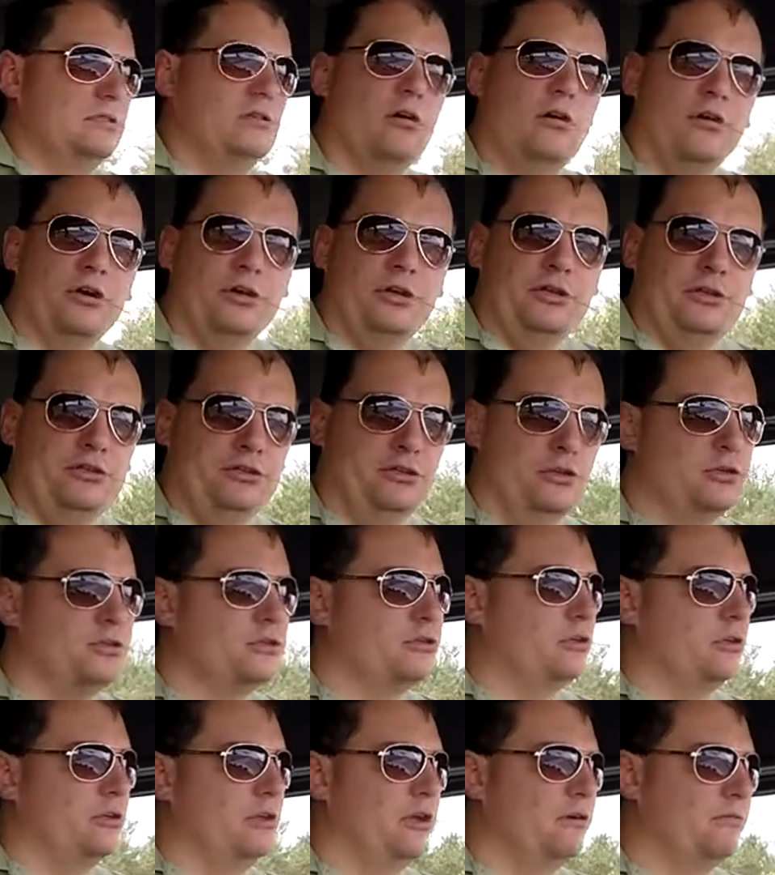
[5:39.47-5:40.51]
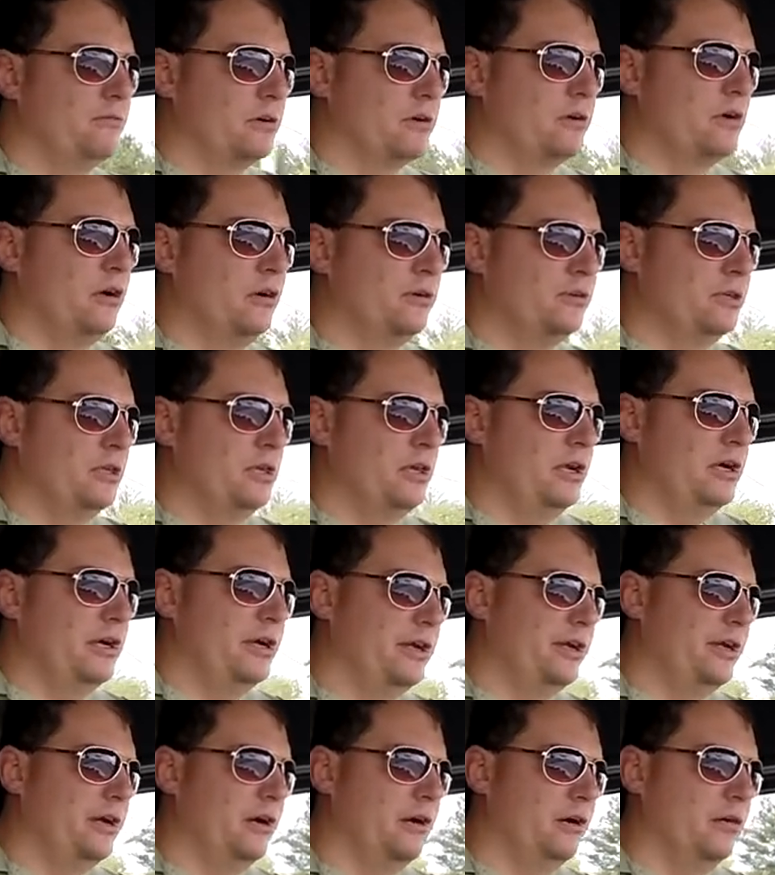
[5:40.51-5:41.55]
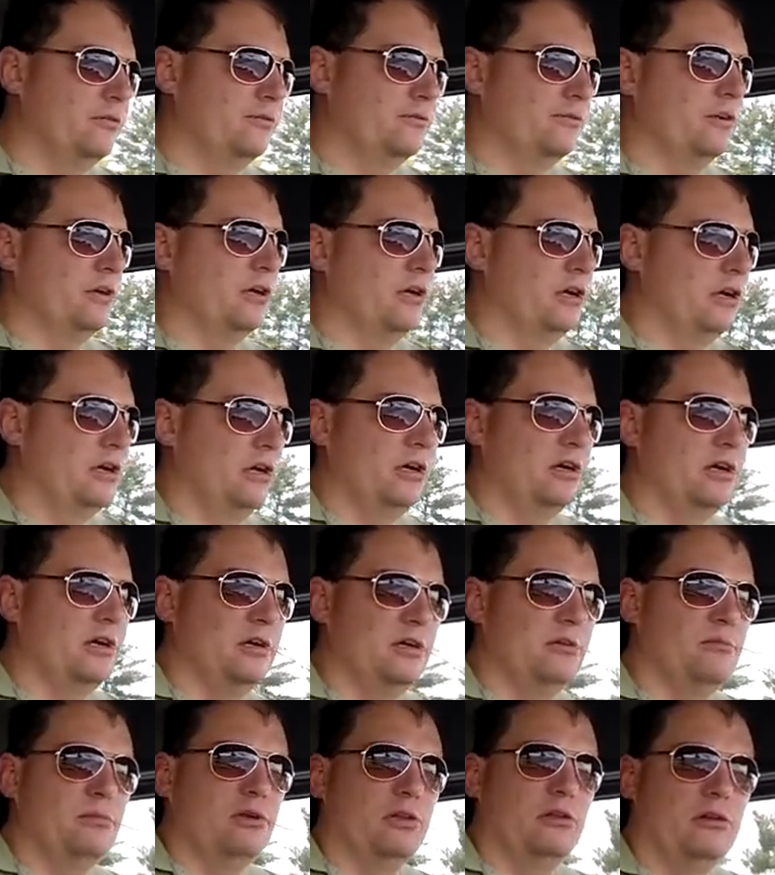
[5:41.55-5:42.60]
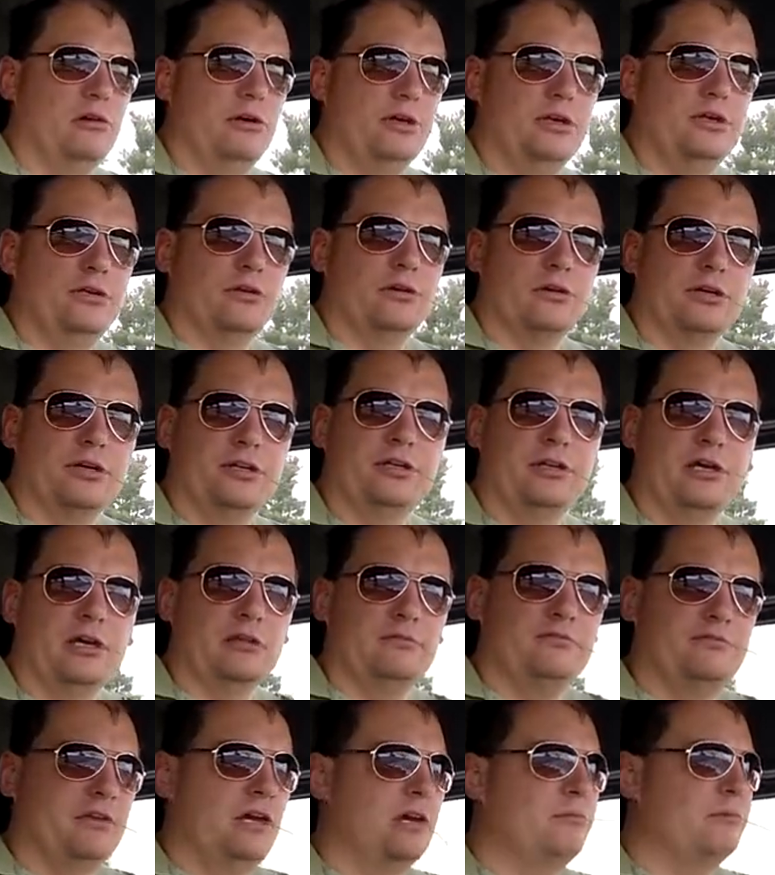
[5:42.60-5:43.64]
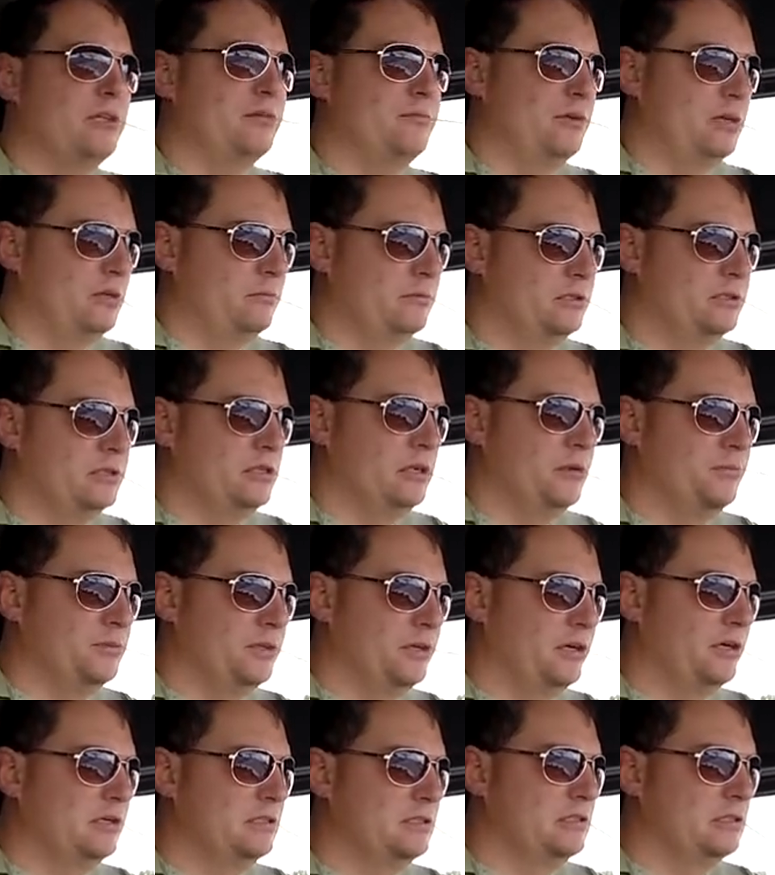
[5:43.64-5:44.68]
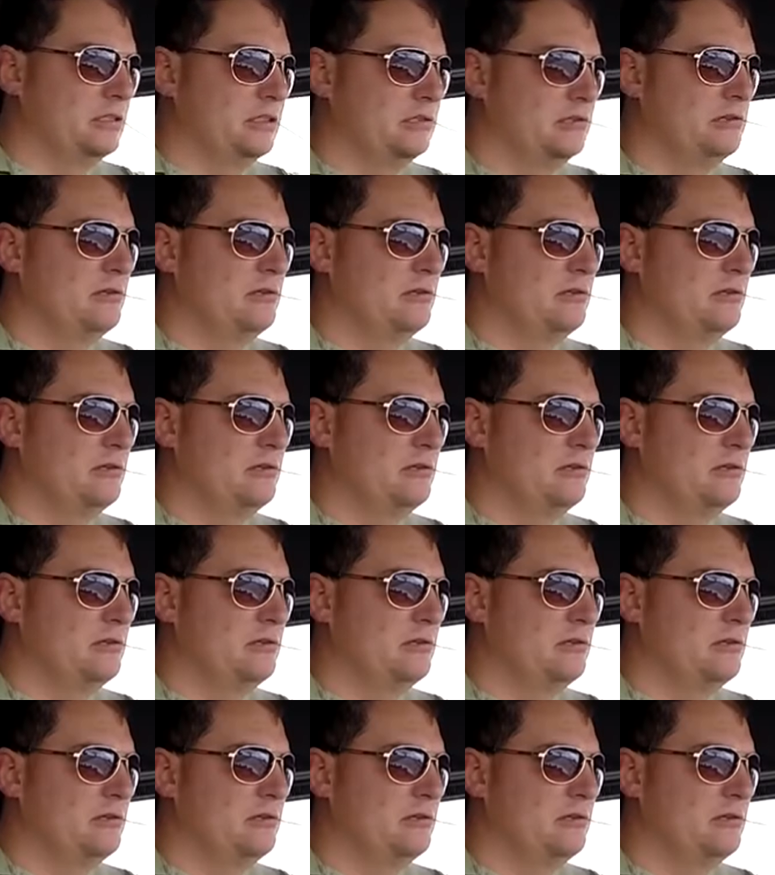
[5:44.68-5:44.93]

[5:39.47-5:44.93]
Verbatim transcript: Or he used to live around the area of uh, Beloit, or he had family members up there, so